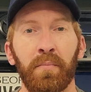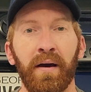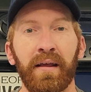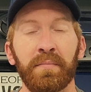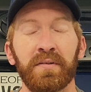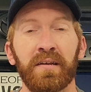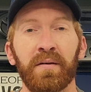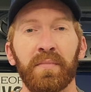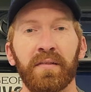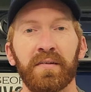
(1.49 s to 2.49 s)
My name's Tim
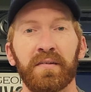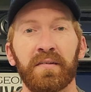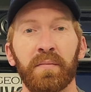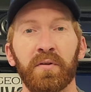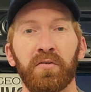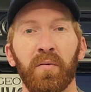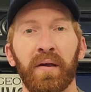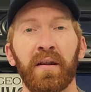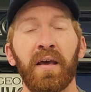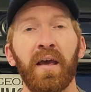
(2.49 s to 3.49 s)
and this is Tim the Trailman.